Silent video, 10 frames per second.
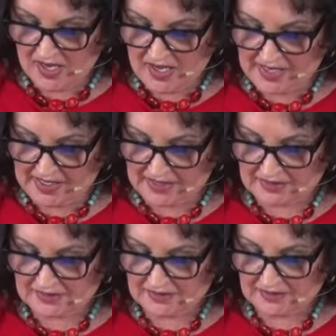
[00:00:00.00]

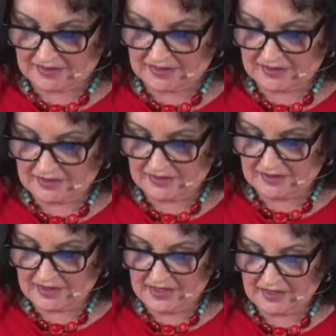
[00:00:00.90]
and
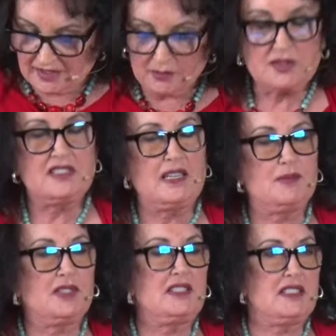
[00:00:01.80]
he was
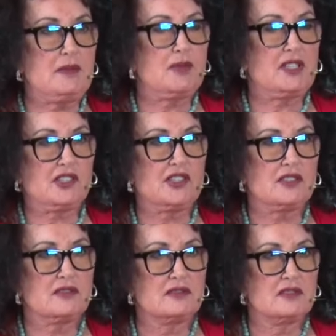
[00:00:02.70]
deeply, deeply hurt.
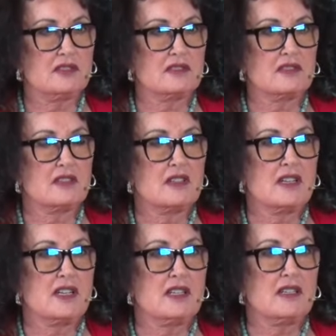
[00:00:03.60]

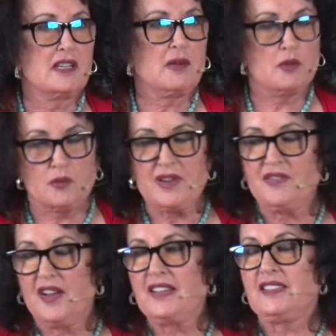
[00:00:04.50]
And when we
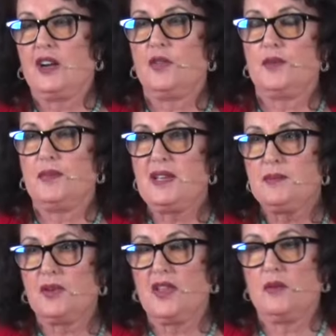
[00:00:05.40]
find out the
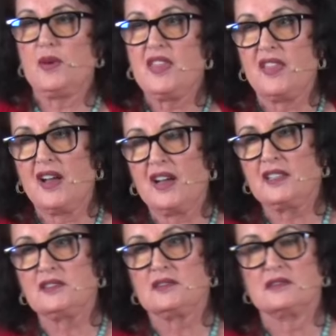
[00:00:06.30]
people that we
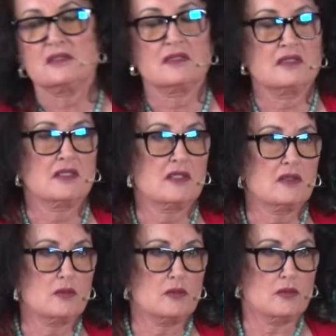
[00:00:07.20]
thought
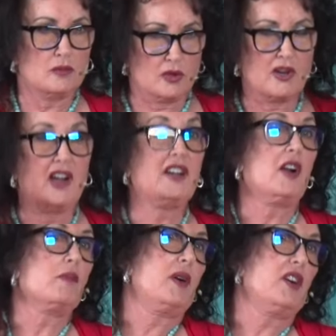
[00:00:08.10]
were on
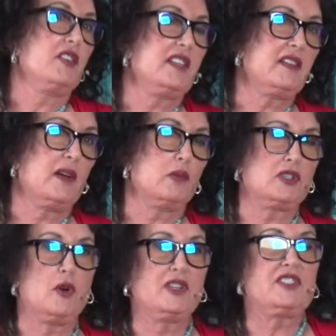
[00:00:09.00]
our party that were
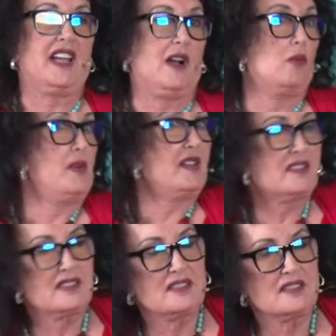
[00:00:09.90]
going to help
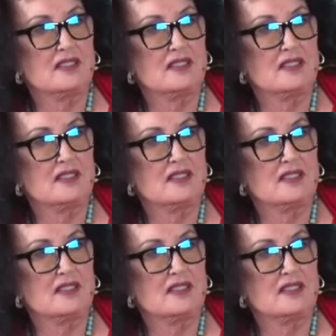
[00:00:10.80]
us,